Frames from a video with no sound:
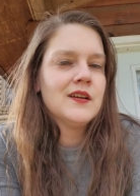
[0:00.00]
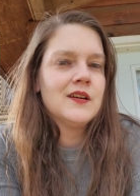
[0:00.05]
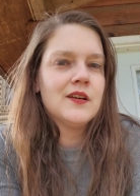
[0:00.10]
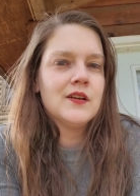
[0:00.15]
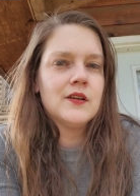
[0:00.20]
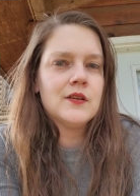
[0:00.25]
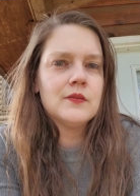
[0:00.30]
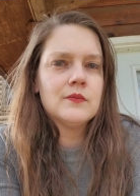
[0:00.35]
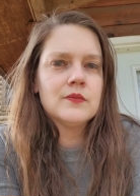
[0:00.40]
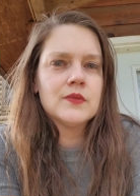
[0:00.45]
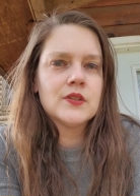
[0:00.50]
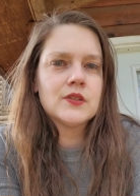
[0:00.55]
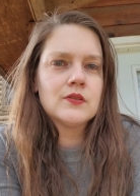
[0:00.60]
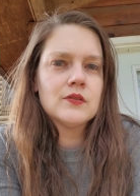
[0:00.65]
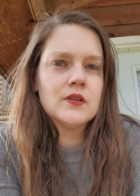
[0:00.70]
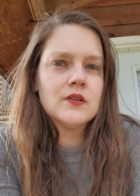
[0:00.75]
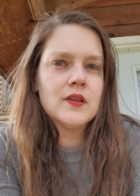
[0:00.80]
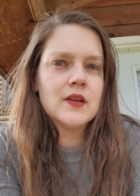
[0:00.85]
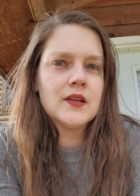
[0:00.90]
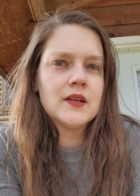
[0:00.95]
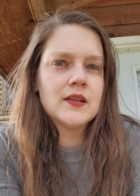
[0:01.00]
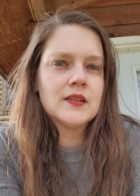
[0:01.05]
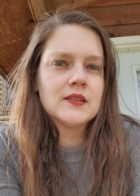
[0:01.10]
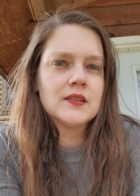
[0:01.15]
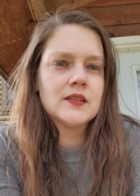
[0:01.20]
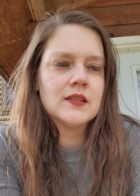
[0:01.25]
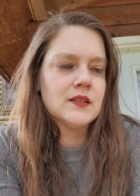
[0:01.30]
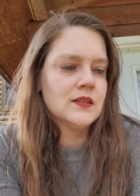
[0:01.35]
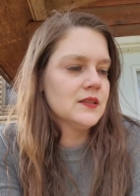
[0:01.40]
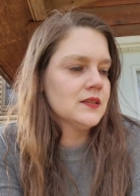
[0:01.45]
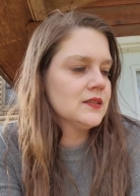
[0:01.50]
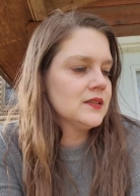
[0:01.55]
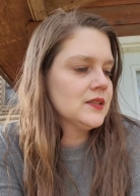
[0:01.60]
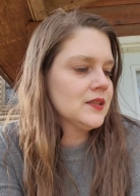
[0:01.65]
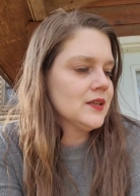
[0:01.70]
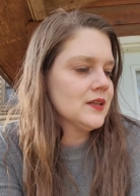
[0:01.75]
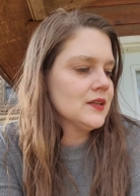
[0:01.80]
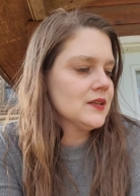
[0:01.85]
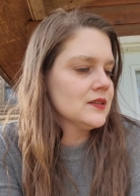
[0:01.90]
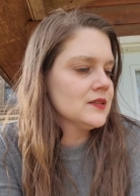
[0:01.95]
Um, the storyline as it
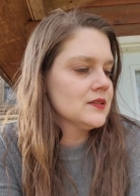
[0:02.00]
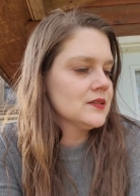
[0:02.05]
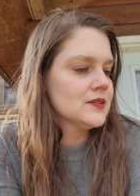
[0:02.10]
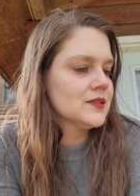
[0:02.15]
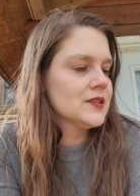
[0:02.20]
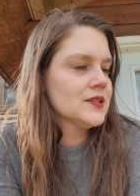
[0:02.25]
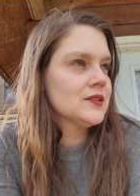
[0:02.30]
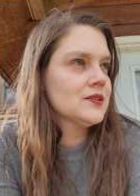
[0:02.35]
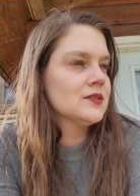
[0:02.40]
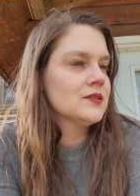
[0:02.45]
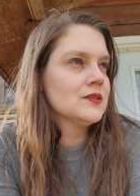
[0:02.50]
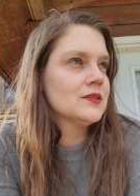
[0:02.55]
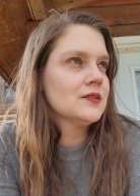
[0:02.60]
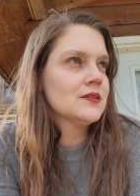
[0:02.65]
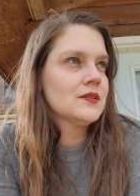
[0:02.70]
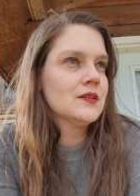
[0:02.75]
is is